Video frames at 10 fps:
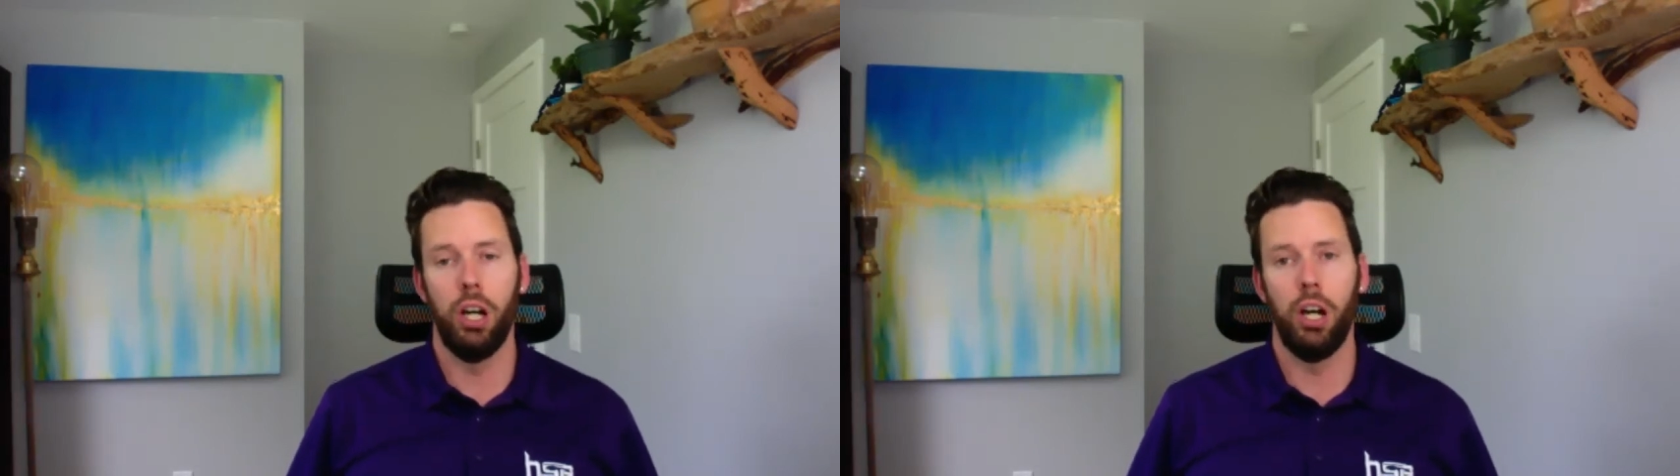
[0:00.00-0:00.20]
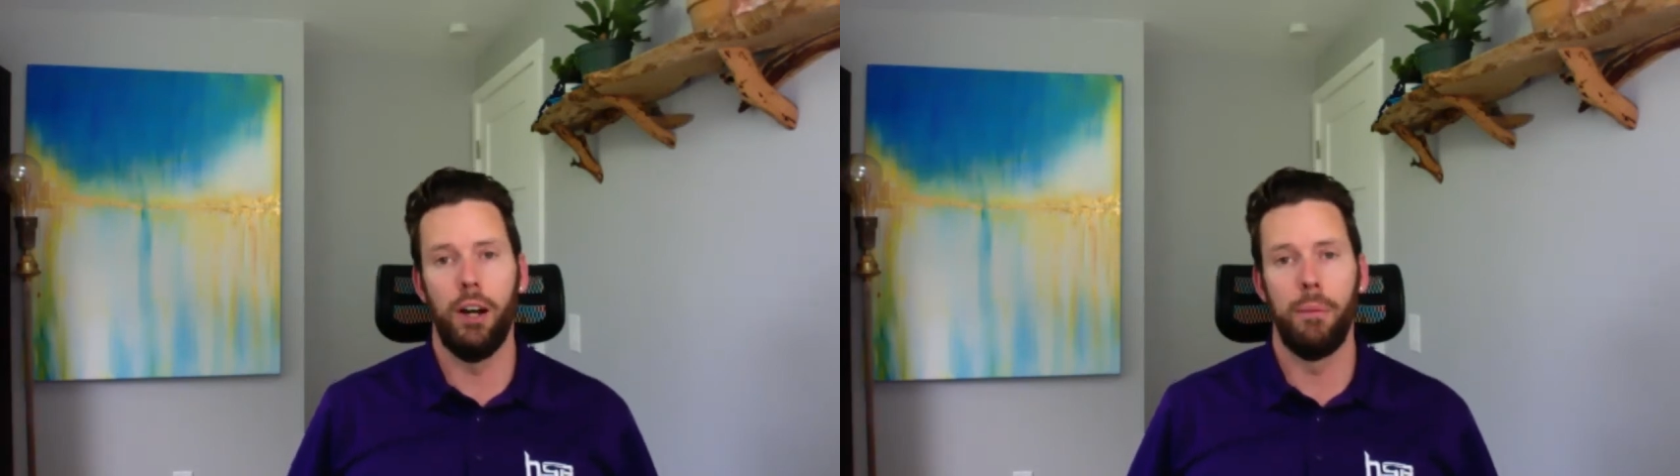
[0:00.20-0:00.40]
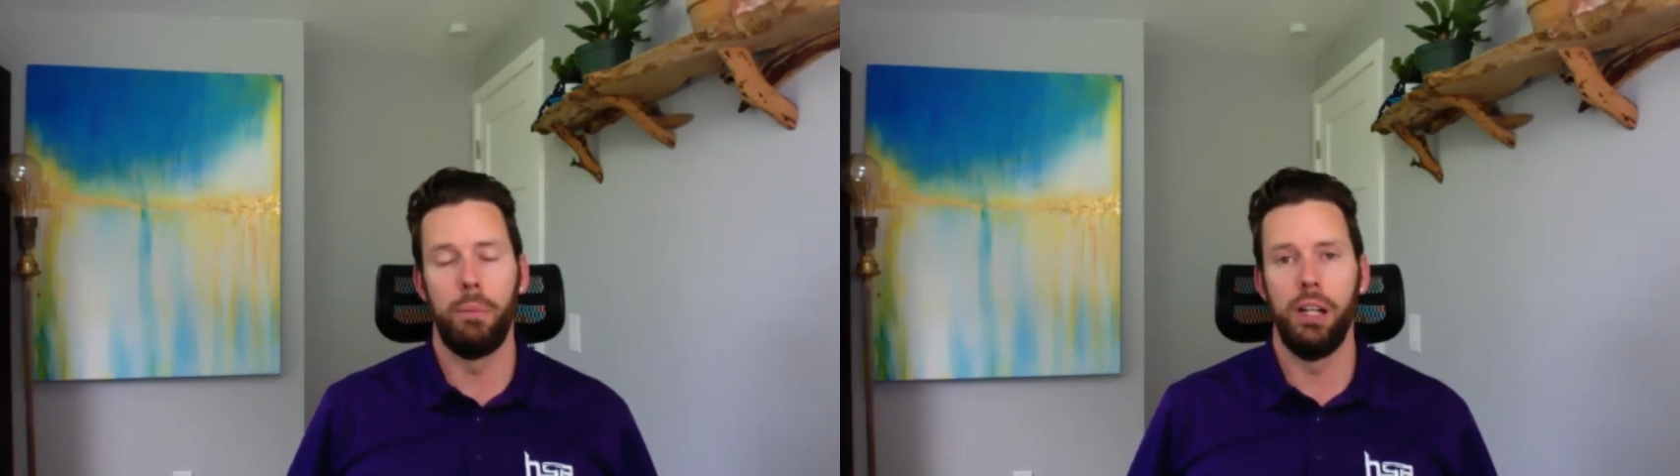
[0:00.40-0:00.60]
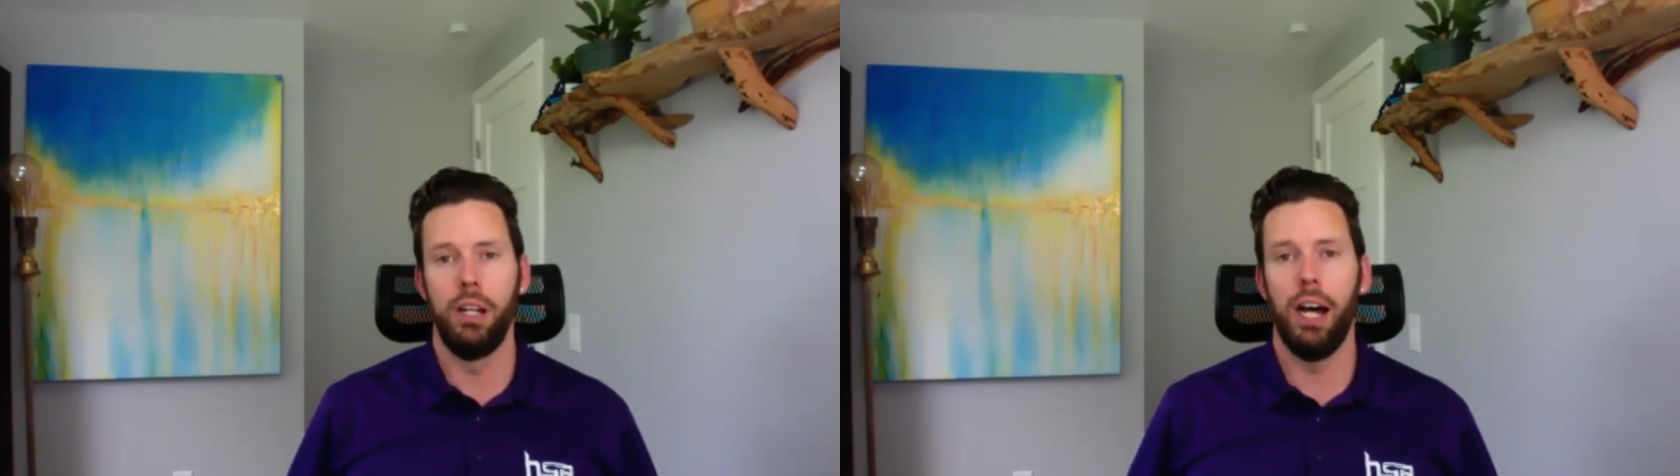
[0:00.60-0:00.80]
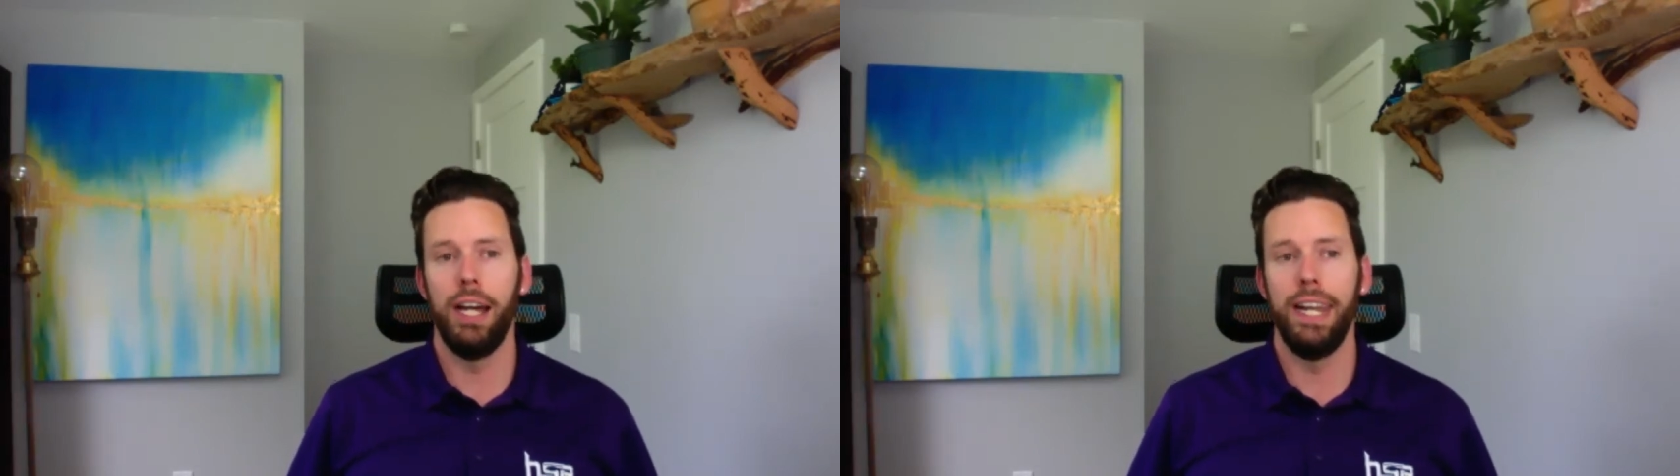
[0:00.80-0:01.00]
but
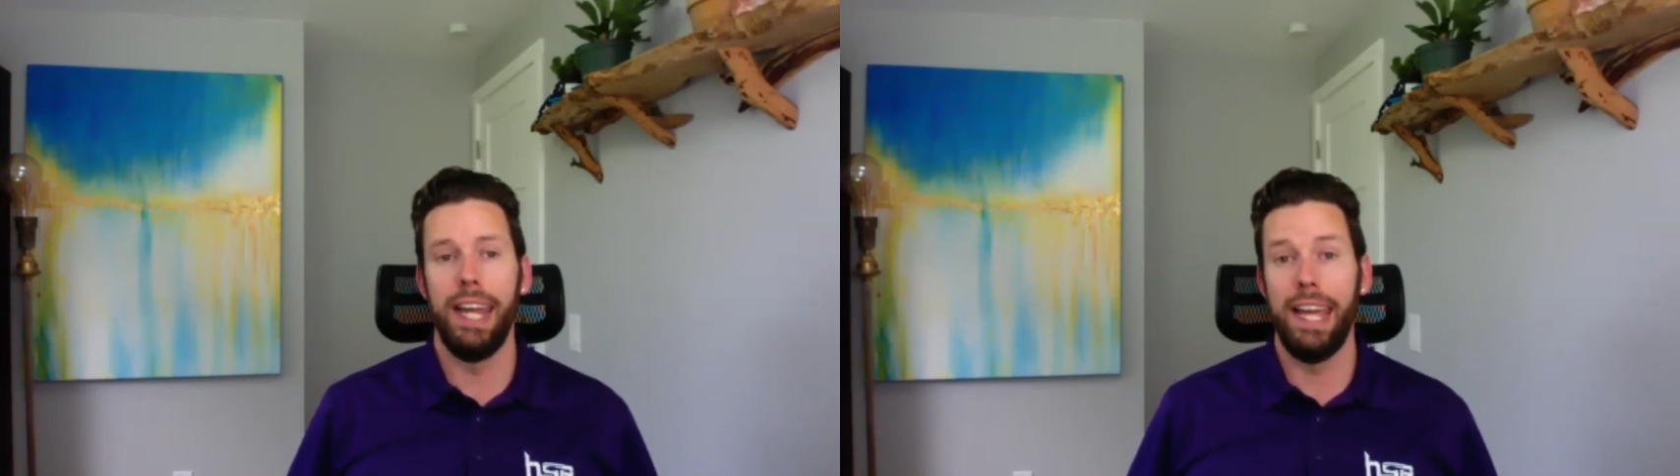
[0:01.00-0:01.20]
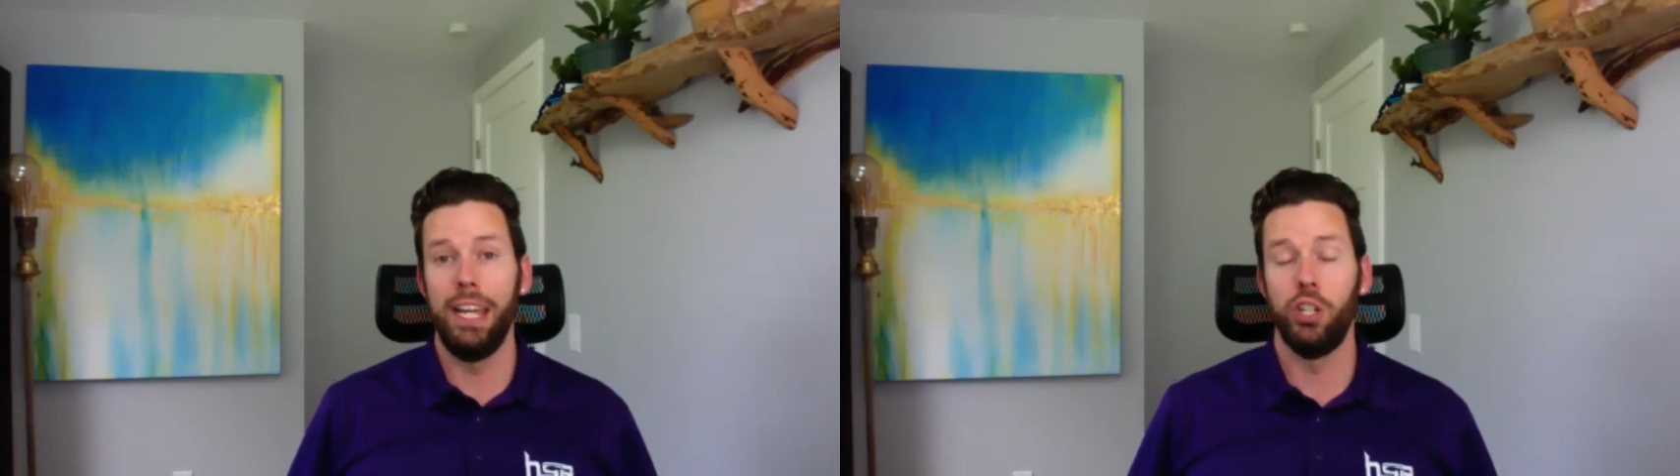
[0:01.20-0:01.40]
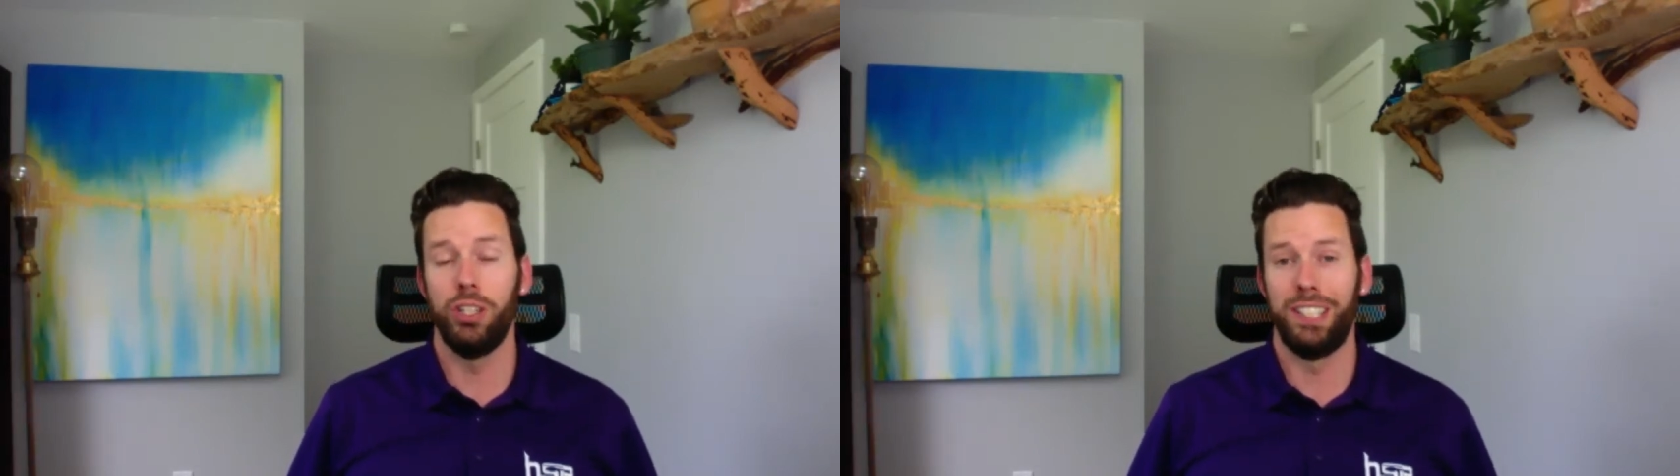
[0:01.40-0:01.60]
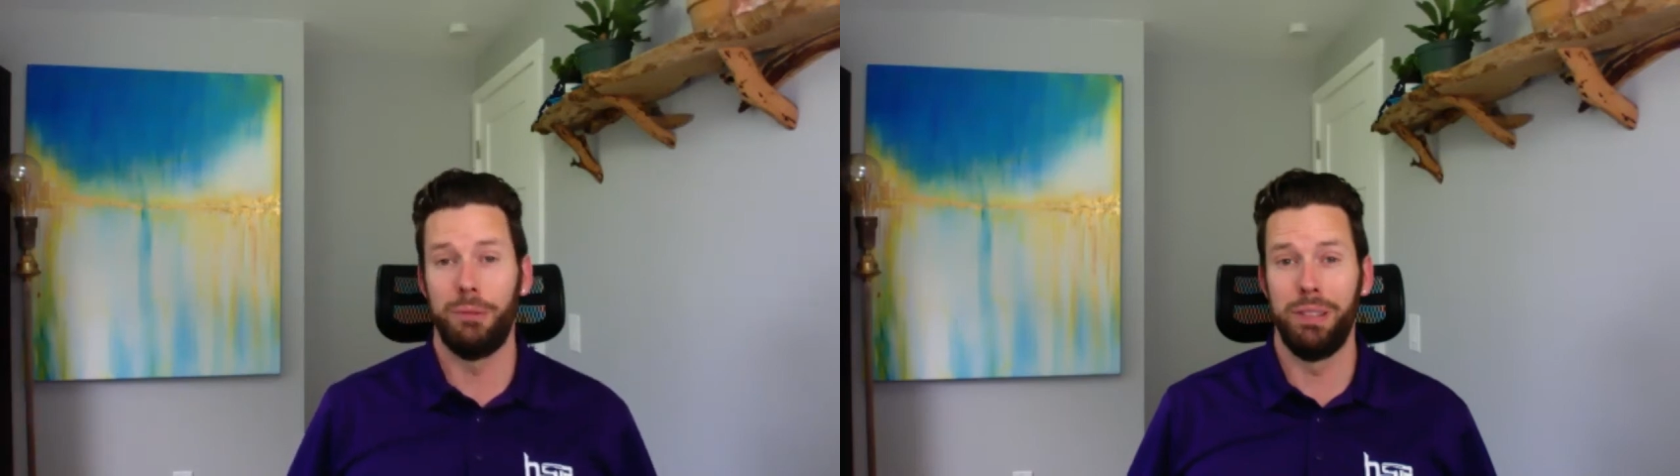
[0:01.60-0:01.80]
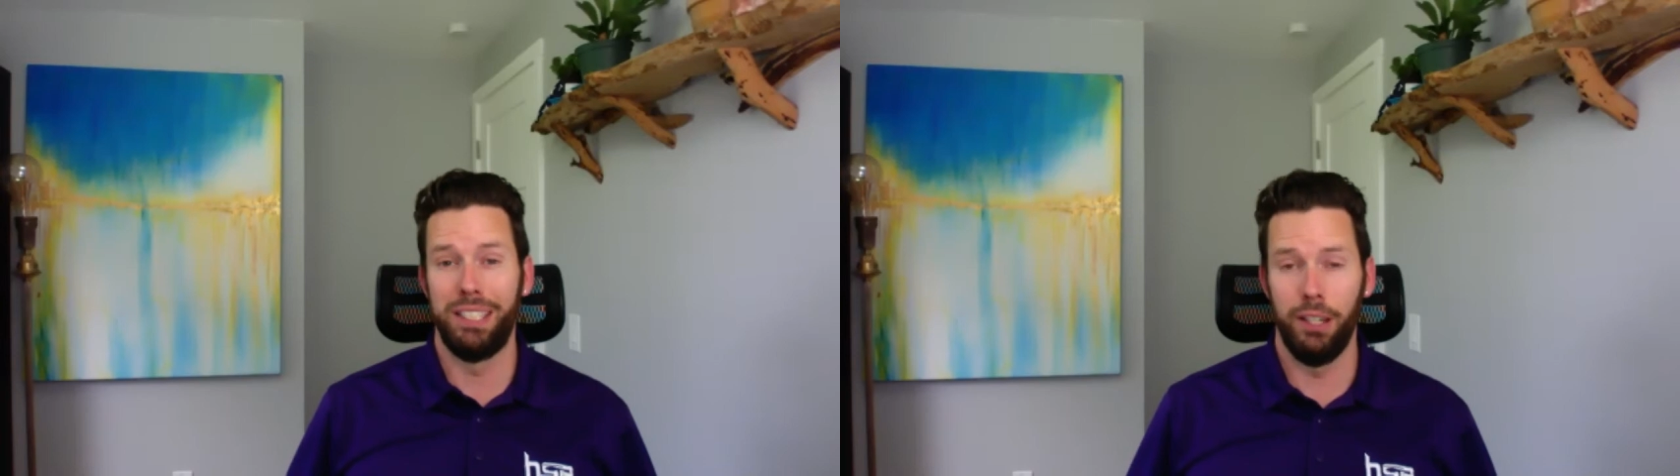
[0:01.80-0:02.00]
not an agent
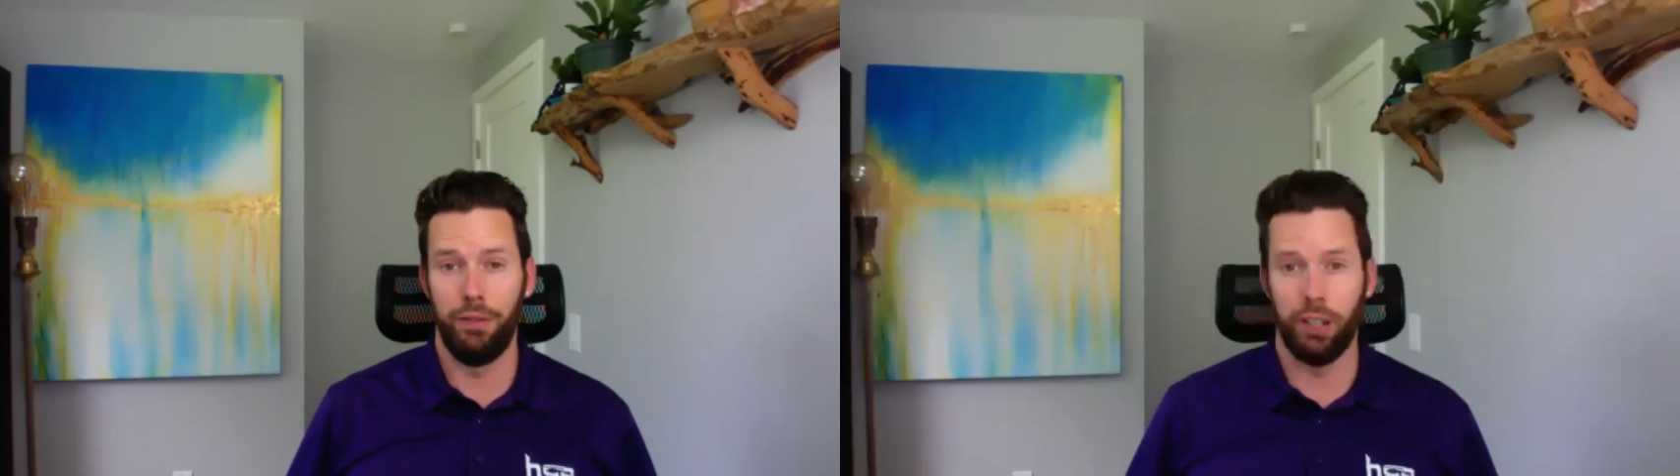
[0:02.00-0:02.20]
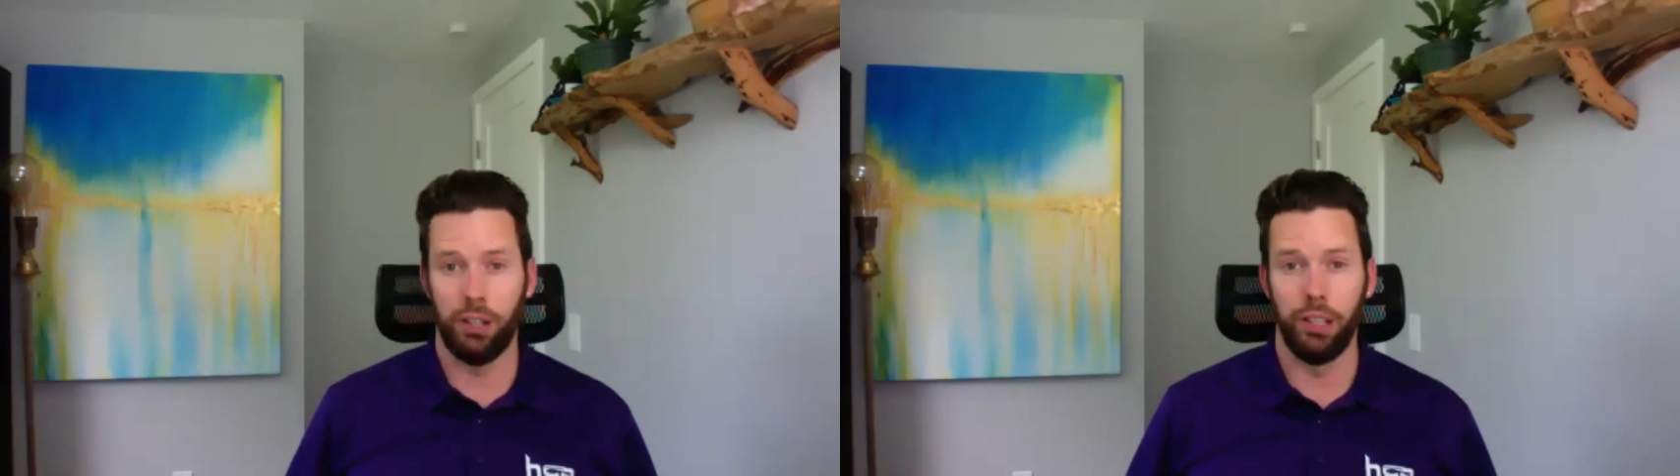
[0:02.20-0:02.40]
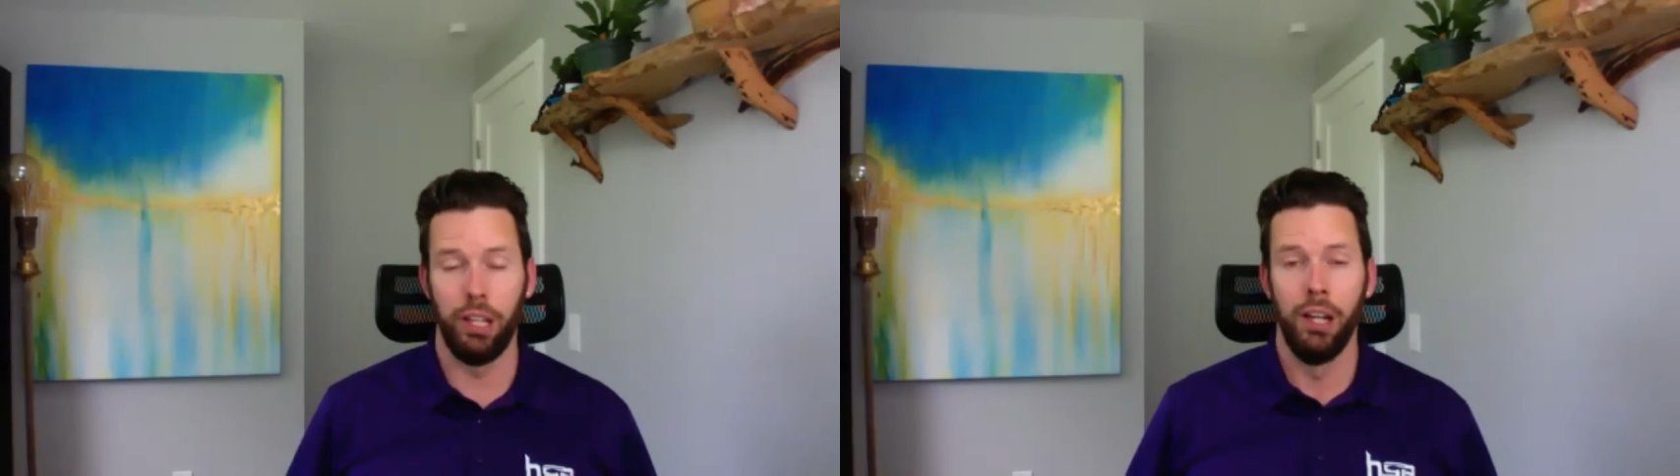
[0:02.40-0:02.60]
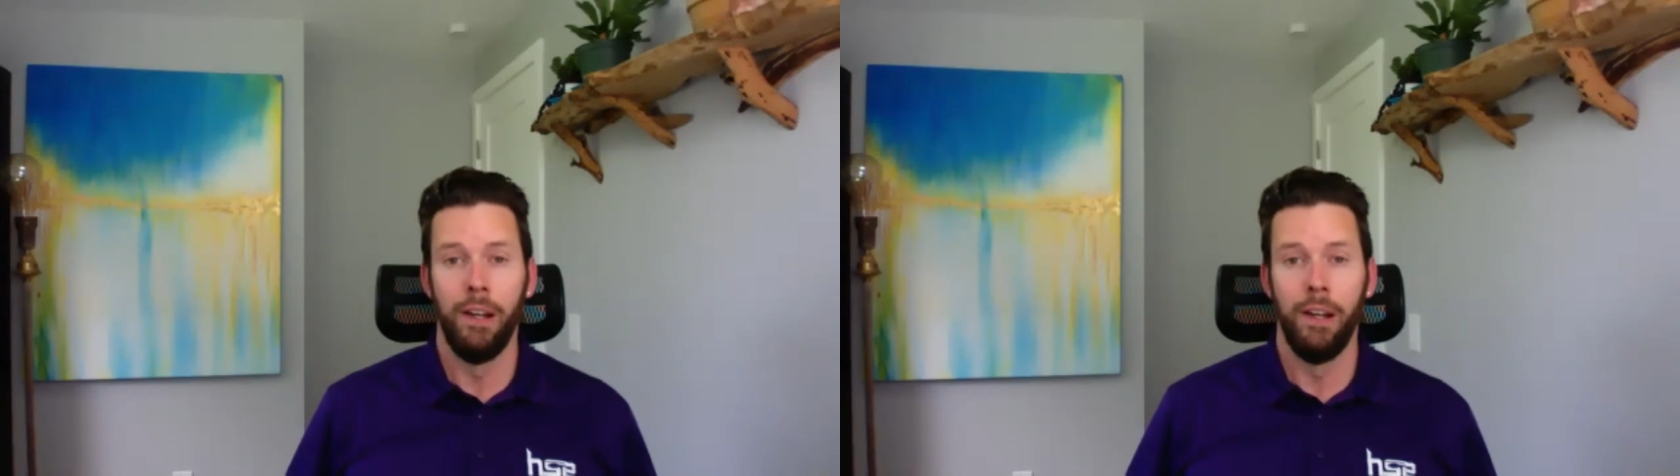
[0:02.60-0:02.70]
specifically.